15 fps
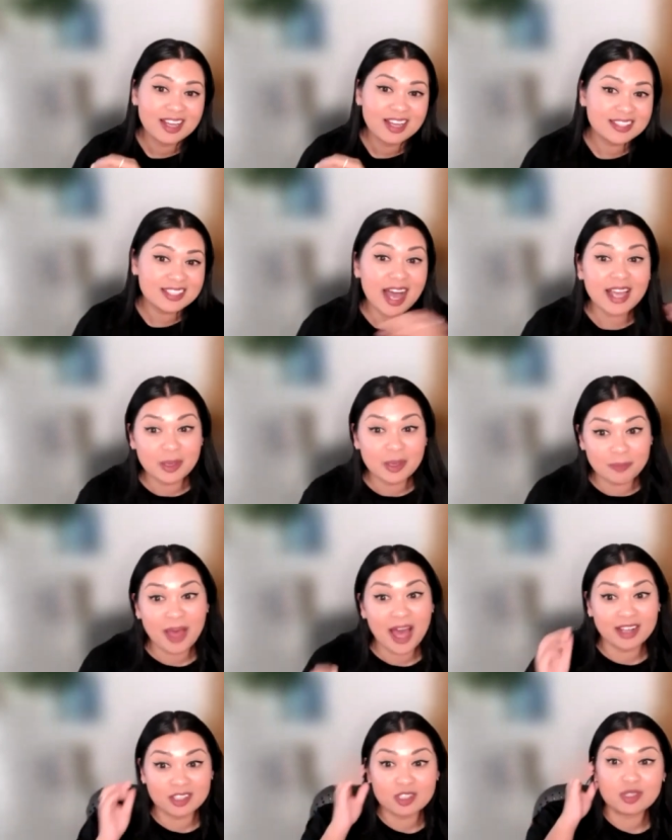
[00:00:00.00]
tie it
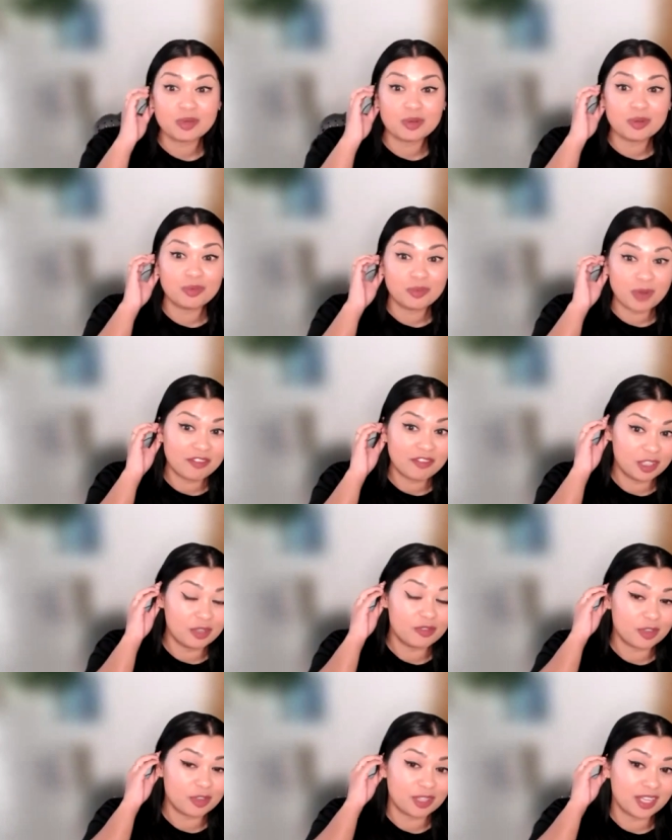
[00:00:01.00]
back to revenue
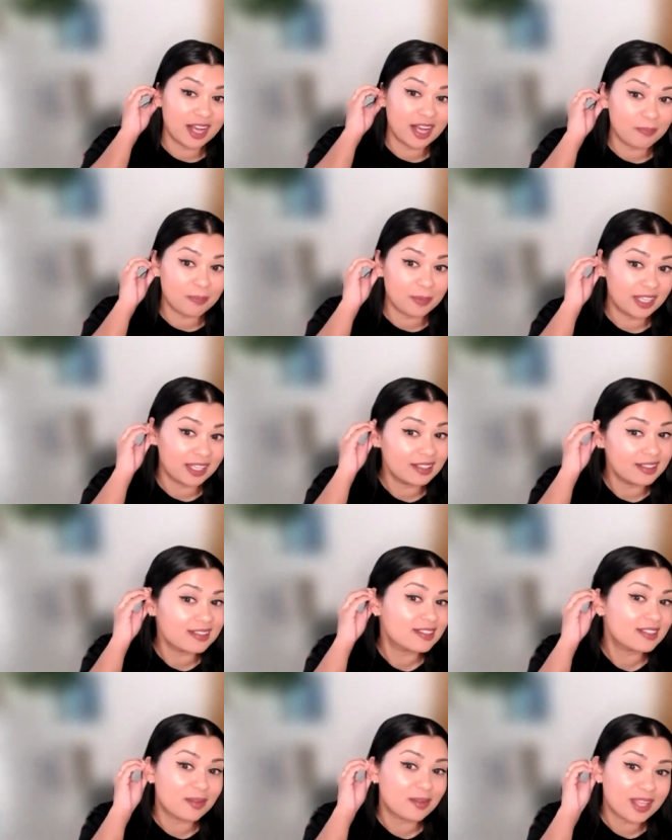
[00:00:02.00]
for the company.
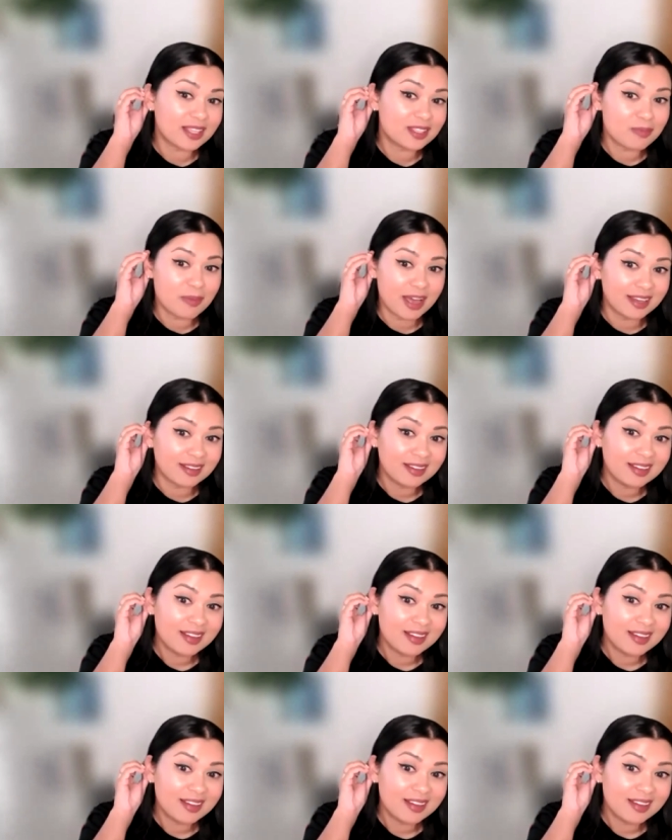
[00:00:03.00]
So that's my